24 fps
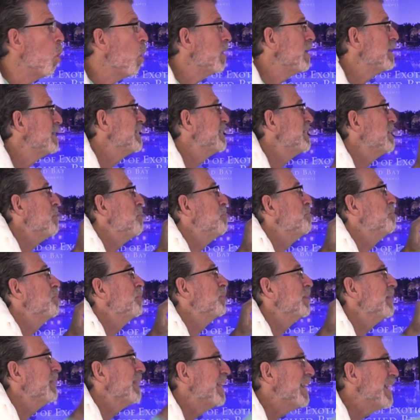what is the
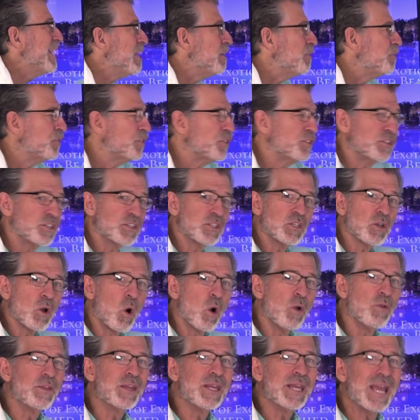
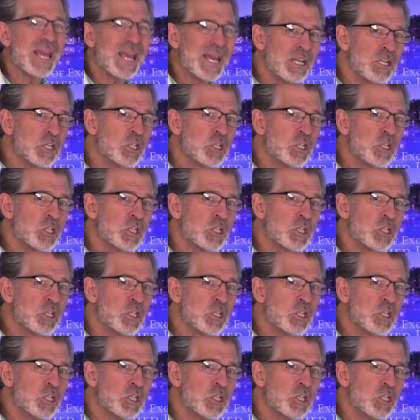beliefs or the